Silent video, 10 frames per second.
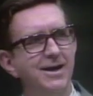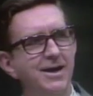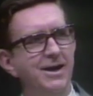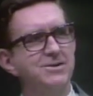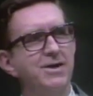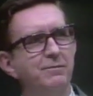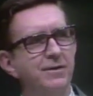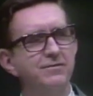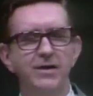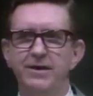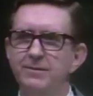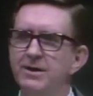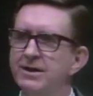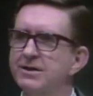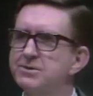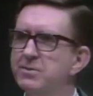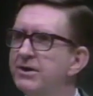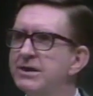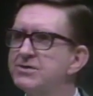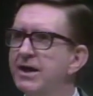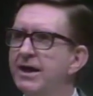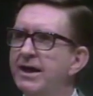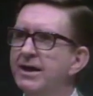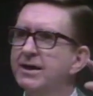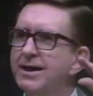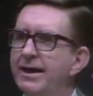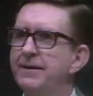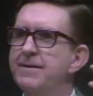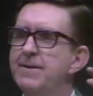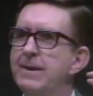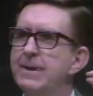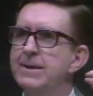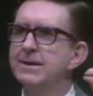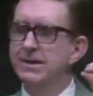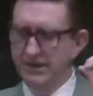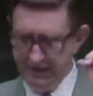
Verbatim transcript: I exemplify them in an experience I had again, a